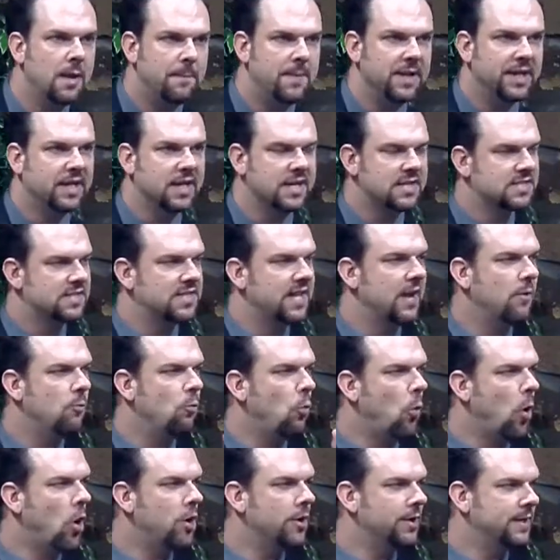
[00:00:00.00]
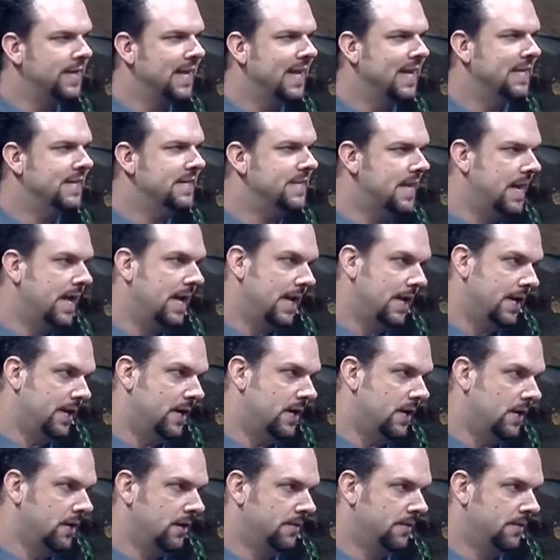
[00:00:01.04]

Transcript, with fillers: because they weren't dead.